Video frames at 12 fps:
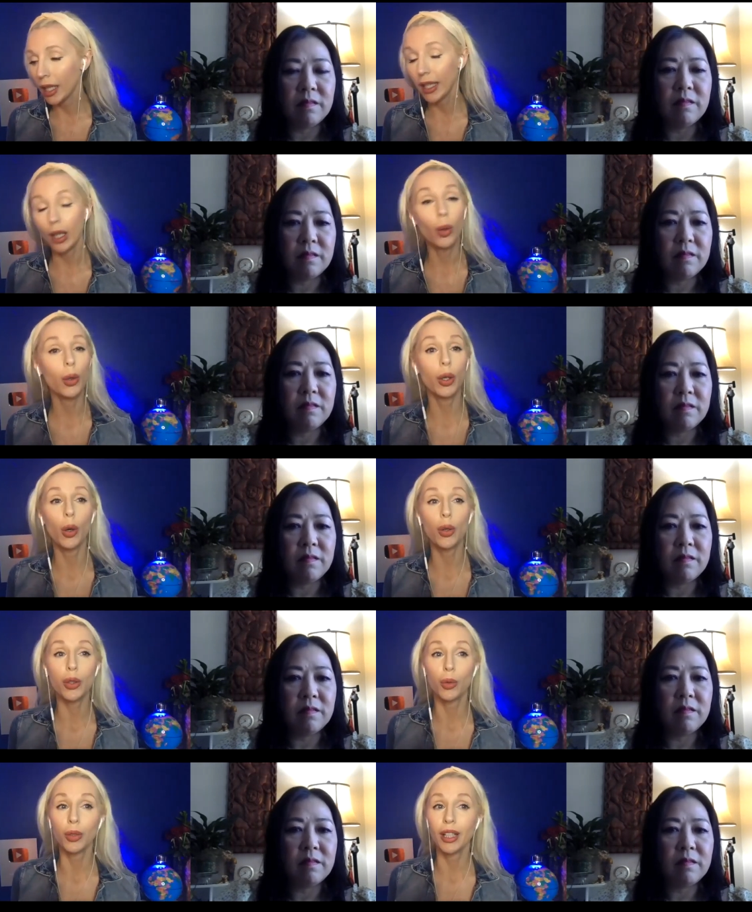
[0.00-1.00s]
Speaker 1: You
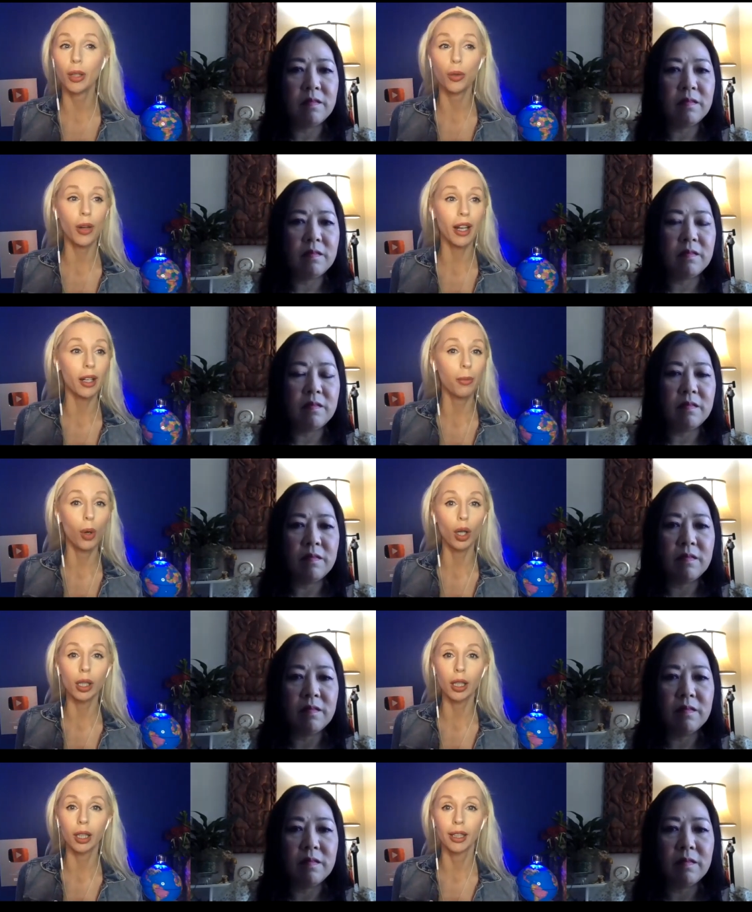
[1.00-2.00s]
also need to write a
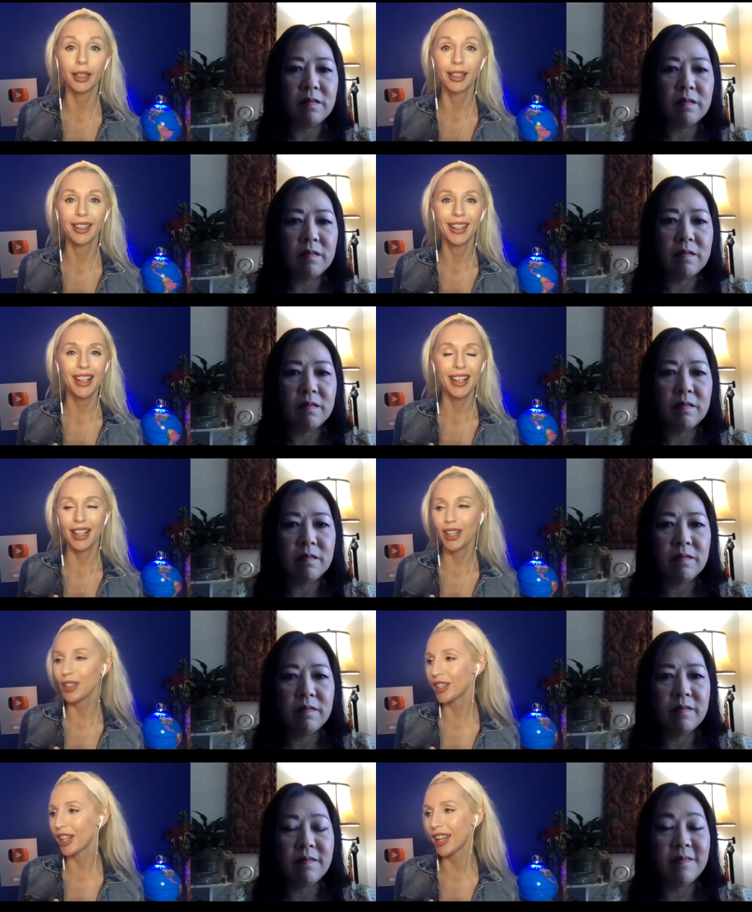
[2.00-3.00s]
book.
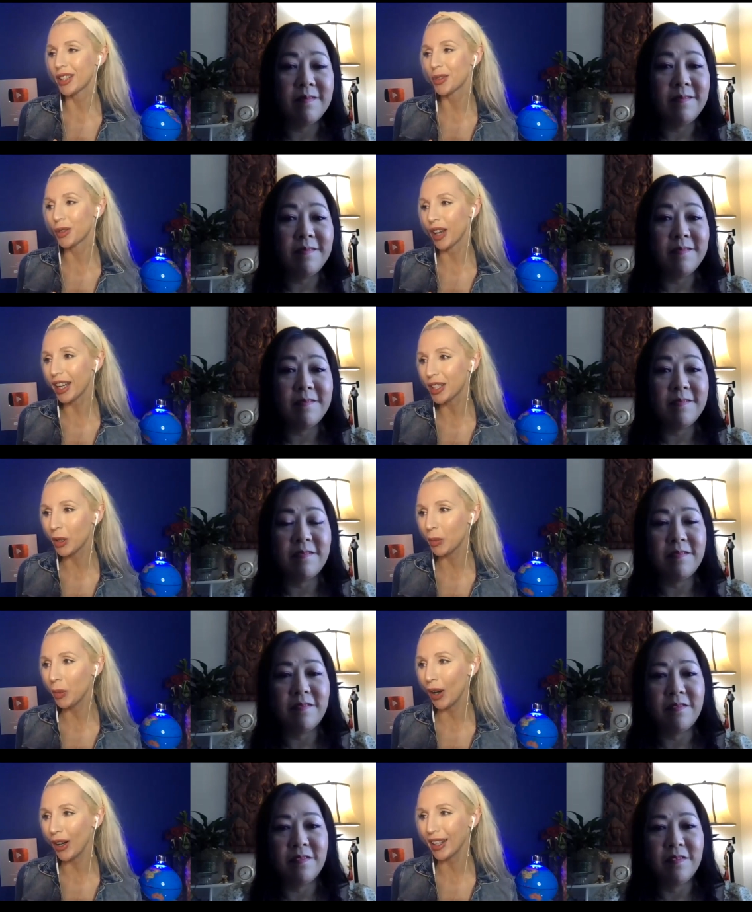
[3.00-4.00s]
He says, write your
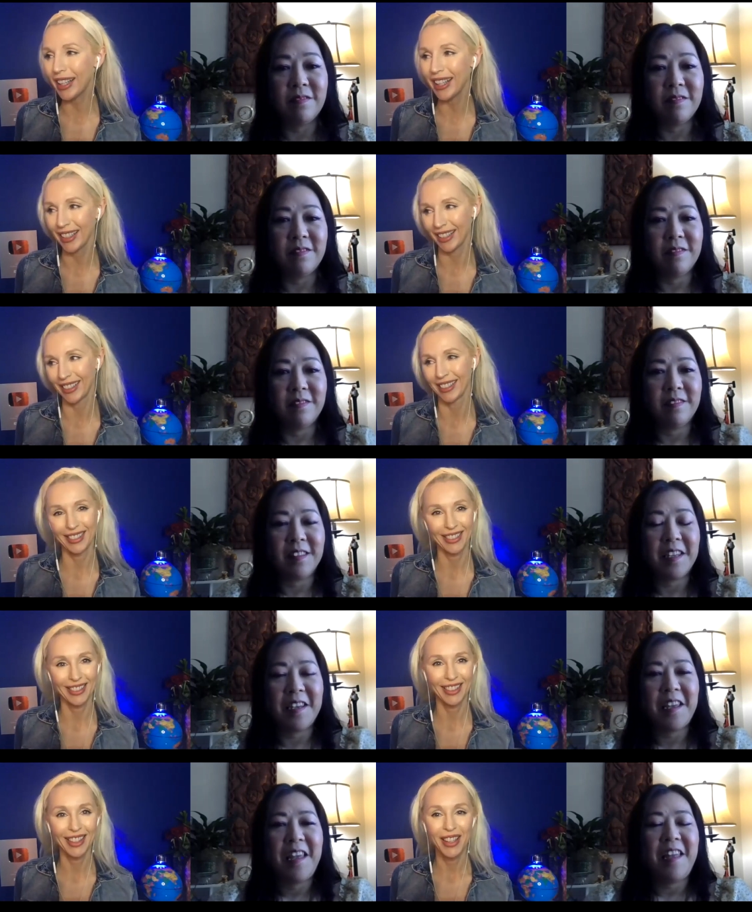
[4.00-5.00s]
book.
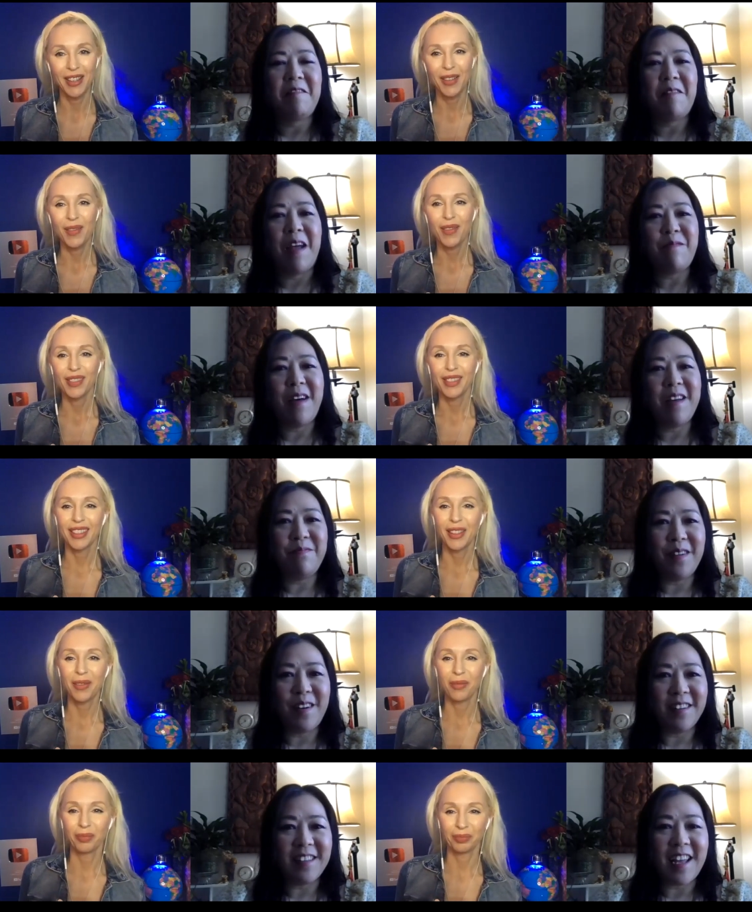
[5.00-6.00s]
Write
Speaker 2: my
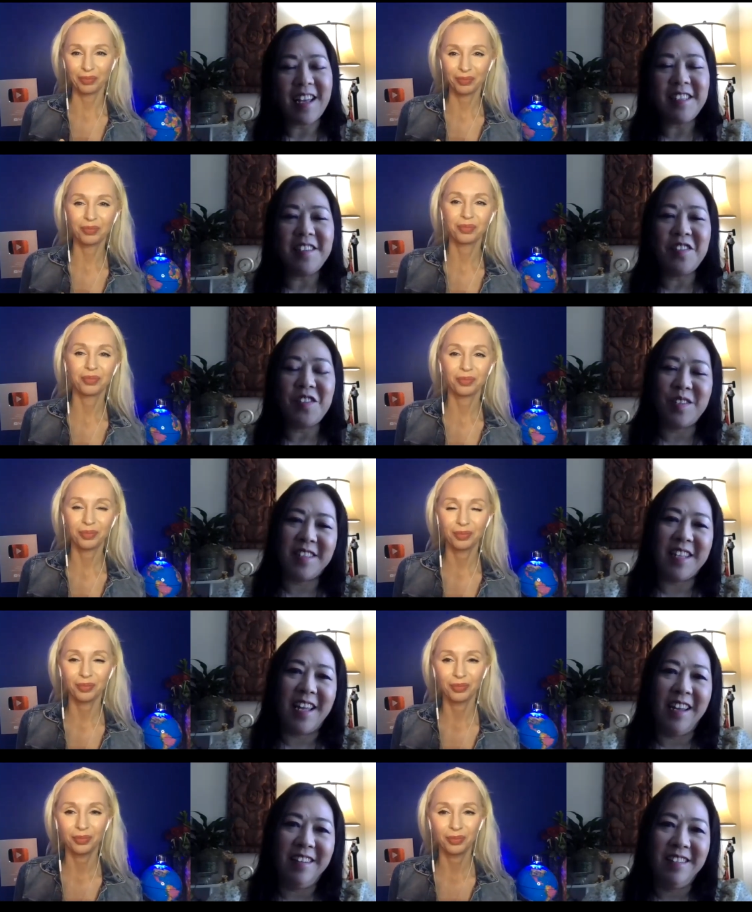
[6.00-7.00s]
book. That's
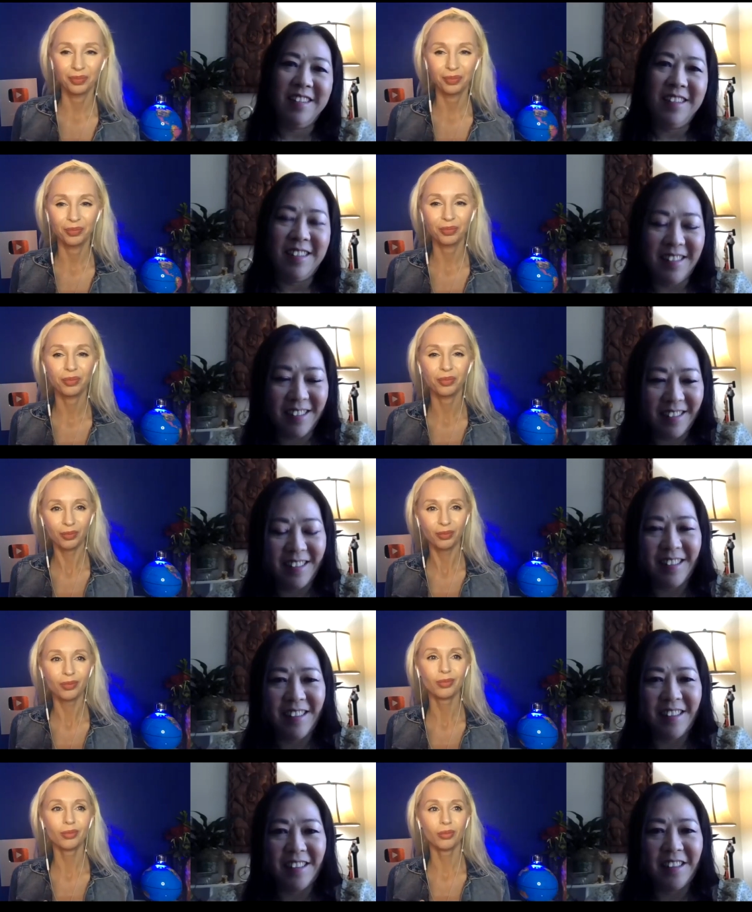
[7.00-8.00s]
interesting.
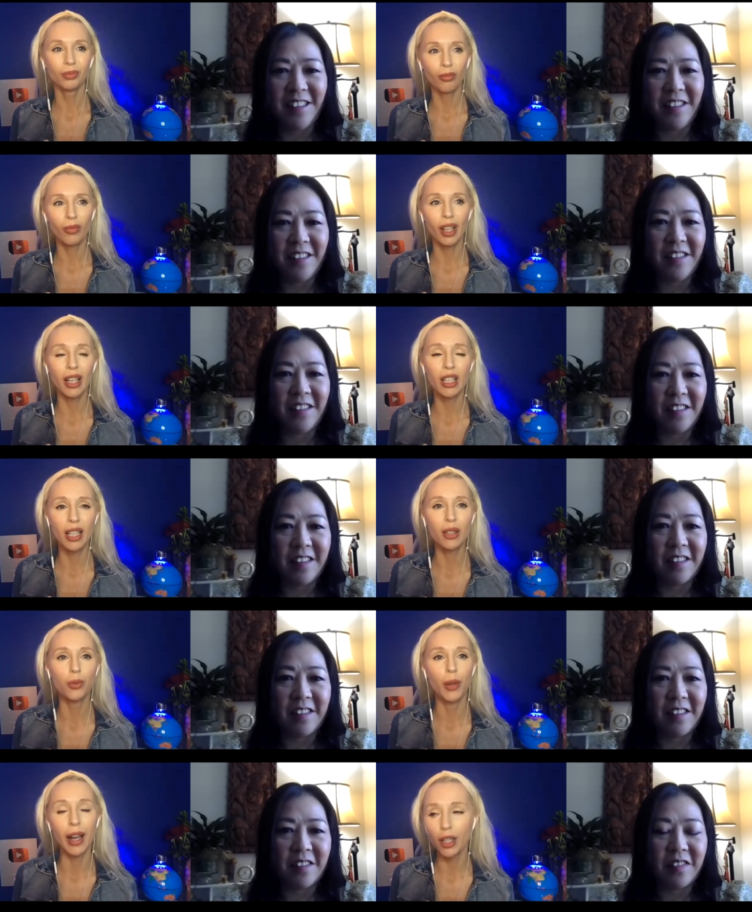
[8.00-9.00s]
Speaker 1: He says,
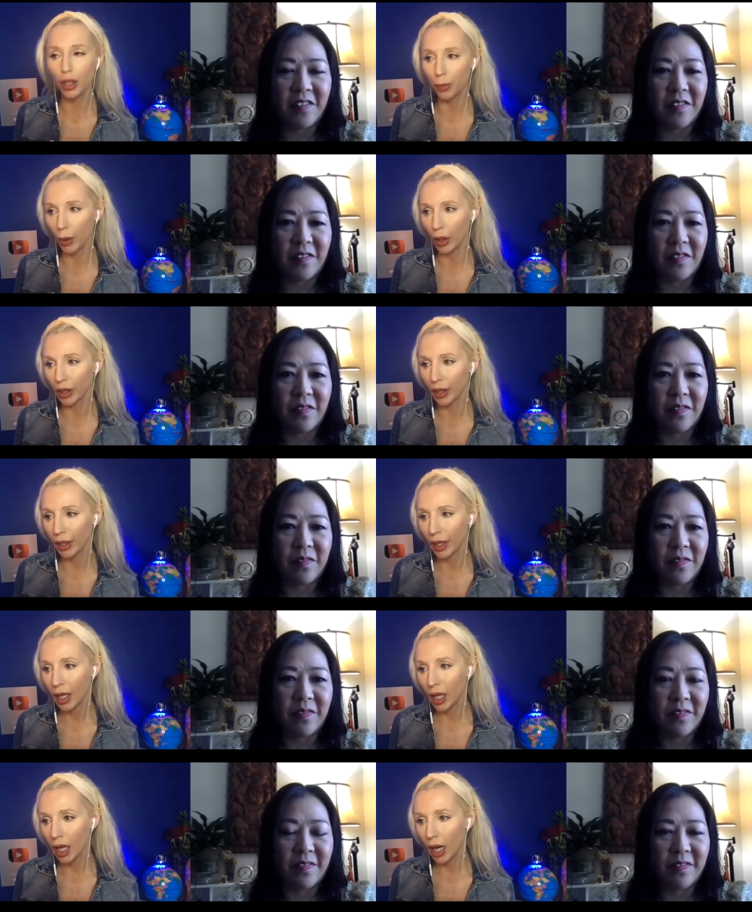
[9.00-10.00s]
write your book.
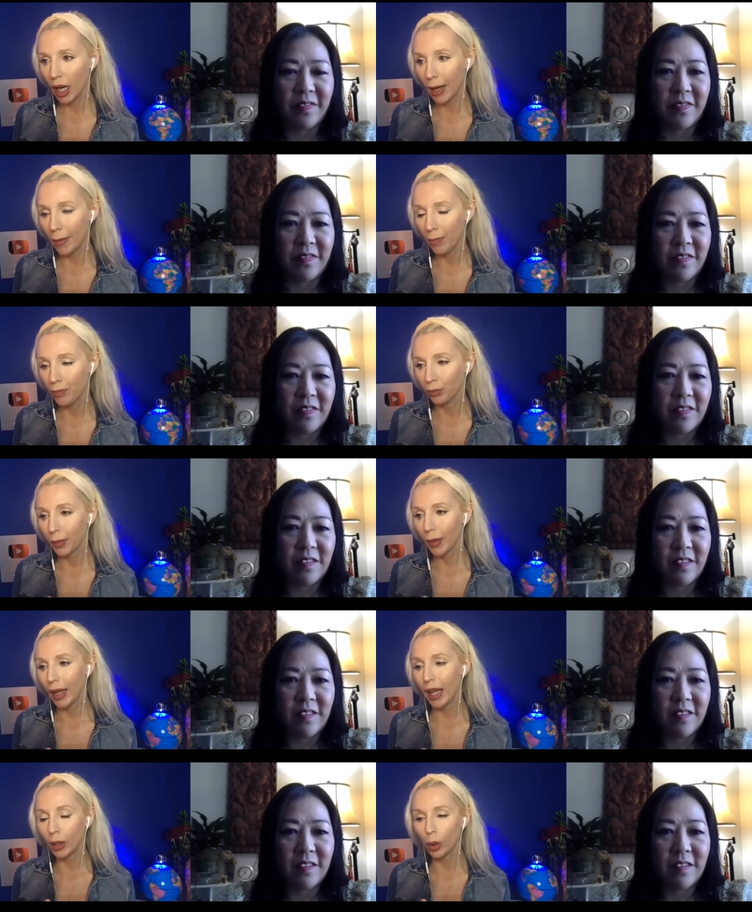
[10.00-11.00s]
And
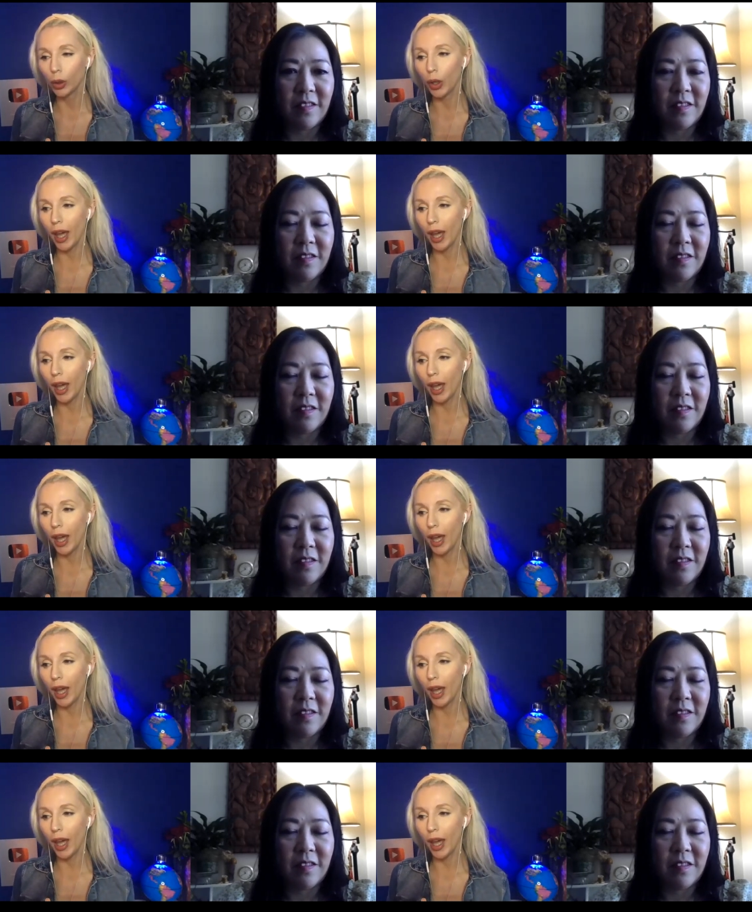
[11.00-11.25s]
all you